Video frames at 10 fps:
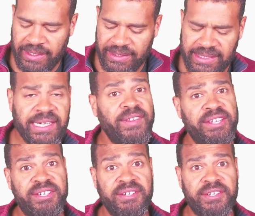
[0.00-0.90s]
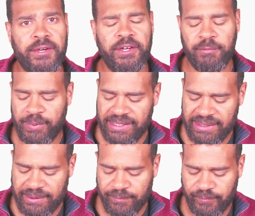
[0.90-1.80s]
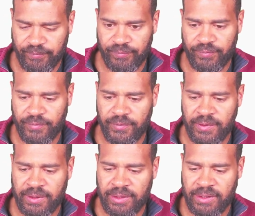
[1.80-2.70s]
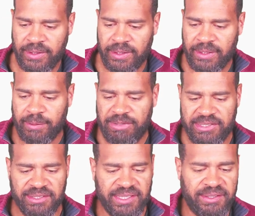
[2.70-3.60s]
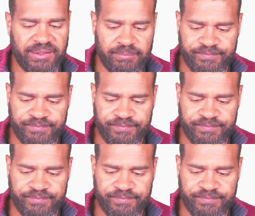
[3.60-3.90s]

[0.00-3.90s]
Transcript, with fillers: Okay, and this is going to be businesses.